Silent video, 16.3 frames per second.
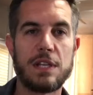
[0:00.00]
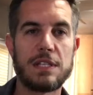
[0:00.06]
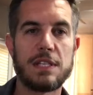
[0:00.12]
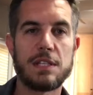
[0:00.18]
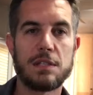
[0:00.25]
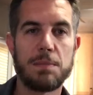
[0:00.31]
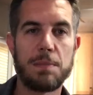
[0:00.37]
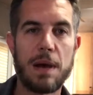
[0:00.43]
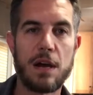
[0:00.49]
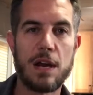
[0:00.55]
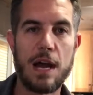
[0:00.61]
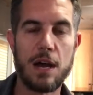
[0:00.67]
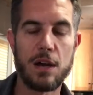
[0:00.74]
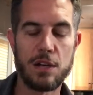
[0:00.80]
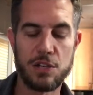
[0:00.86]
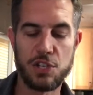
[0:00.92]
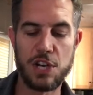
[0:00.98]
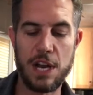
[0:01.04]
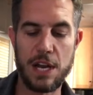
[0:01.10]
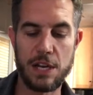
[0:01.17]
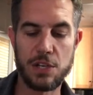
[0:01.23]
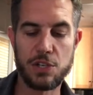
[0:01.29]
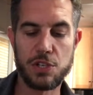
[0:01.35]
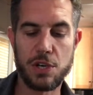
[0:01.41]
This is about how to
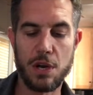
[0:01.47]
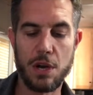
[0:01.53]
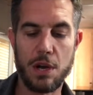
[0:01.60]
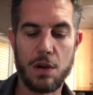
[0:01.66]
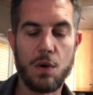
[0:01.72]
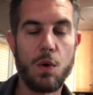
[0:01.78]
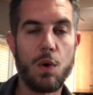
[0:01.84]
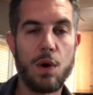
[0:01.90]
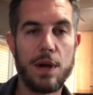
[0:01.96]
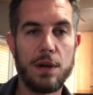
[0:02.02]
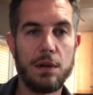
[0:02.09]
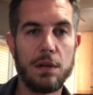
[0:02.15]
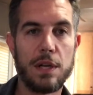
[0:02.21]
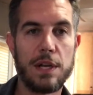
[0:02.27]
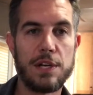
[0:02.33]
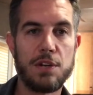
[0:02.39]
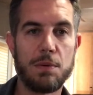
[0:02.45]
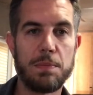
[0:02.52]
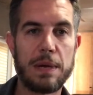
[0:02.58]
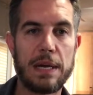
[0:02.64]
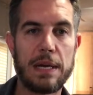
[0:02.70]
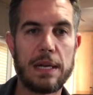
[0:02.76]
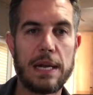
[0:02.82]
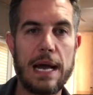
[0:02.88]
change a coil in your
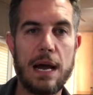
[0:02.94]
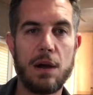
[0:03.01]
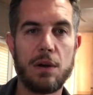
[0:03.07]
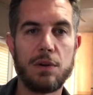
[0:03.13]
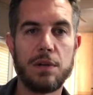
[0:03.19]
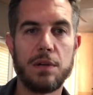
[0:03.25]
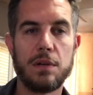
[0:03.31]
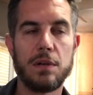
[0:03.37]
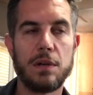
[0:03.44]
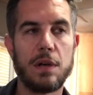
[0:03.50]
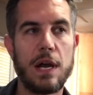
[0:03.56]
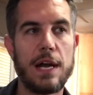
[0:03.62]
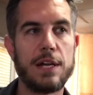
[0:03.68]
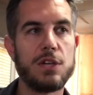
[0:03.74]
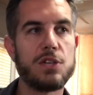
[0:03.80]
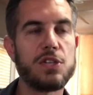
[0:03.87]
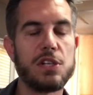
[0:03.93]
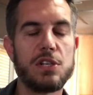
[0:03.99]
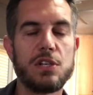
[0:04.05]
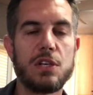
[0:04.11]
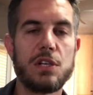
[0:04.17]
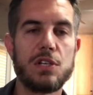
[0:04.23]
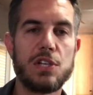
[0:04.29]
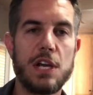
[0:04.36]
big cloud. I usually
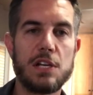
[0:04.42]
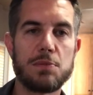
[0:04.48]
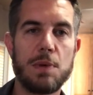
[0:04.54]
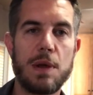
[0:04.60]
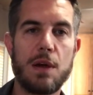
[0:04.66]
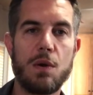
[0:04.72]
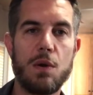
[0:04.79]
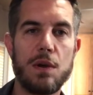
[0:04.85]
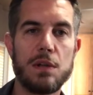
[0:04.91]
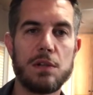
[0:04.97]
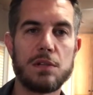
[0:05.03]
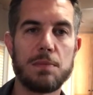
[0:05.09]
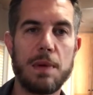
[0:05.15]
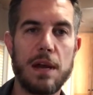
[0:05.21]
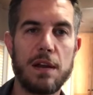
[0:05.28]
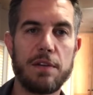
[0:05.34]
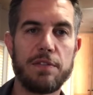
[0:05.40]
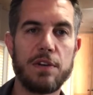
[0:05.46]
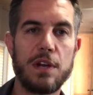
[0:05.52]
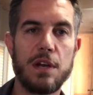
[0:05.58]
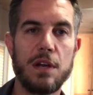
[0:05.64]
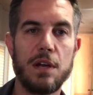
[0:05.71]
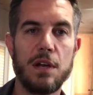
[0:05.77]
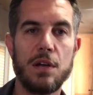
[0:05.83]
change my coils about
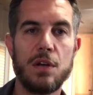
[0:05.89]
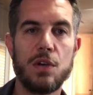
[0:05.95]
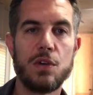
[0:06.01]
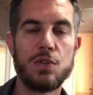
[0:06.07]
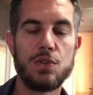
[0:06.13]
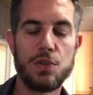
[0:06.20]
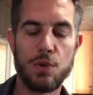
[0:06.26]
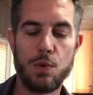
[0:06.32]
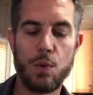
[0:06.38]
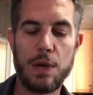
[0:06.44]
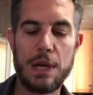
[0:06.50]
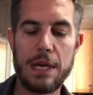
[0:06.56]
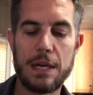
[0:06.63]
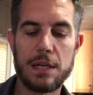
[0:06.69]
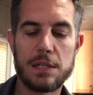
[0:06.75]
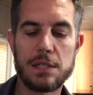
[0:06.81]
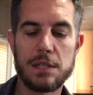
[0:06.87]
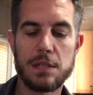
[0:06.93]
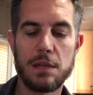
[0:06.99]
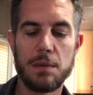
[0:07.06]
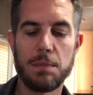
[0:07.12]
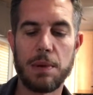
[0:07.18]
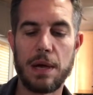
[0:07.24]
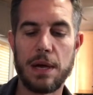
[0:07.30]
every two weeks,
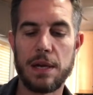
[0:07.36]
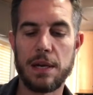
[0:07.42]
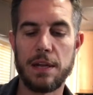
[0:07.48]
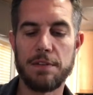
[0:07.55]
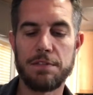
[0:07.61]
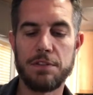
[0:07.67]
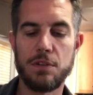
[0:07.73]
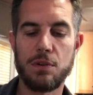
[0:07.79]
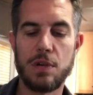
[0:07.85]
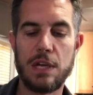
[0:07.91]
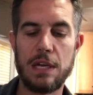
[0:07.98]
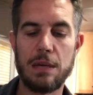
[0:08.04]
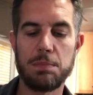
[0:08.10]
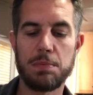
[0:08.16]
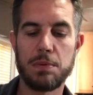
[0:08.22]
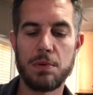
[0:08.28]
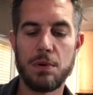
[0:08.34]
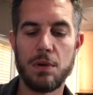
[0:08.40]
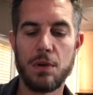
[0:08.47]
but if you keep